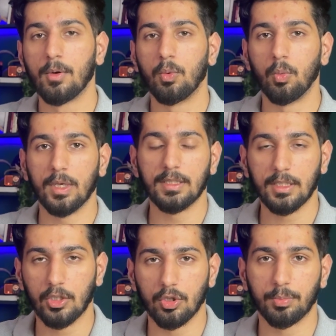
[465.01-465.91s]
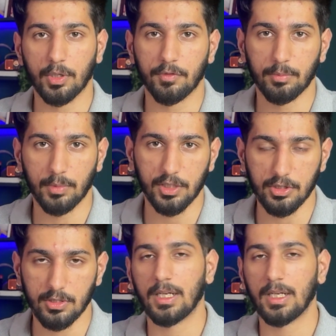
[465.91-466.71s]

with good profit margins.